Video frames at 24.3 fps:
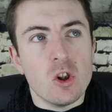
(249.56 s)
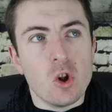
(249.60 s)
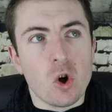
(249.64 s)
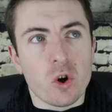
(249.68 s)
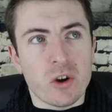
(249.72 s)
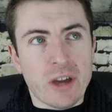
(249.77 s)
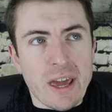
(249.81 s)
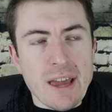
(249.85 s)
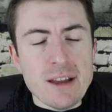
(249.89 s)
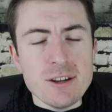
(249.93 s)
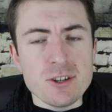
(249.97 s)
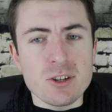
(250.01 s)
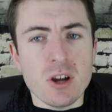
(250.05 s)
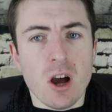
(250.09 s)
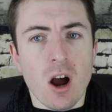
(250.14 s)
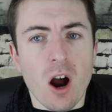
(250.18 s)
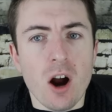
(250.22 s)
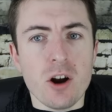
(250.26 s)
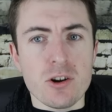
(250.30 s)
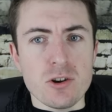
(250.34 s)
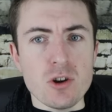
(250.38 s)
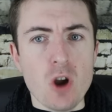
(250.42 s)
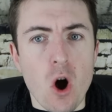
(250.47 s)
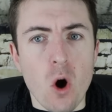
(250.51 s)
Look, Inter
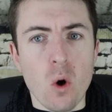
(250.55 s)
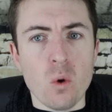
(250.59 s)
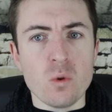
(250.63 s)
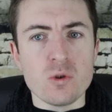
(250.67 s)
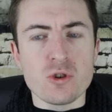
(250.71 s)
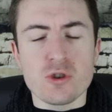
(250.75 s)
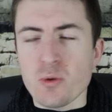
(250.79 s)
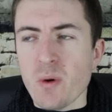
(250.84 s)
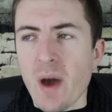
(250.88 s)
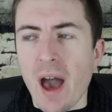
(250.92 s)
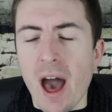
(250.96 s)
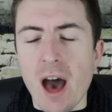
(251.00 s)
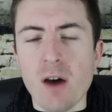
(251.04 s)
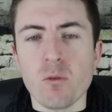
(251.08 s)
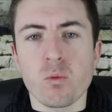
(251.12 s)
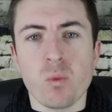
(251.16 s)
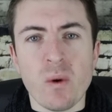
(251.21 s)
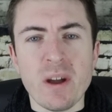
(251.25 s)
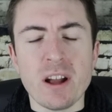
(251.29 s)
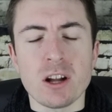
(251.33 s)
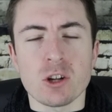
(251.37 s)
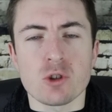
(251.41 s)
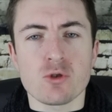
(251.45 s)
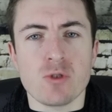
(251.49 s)
are known to have
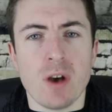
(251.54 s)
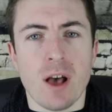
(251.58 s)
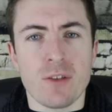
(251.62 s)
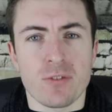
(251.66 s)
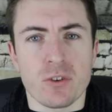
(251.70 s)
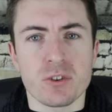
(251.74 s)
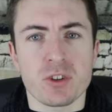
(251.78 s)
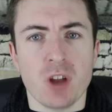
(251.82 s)
weird transfer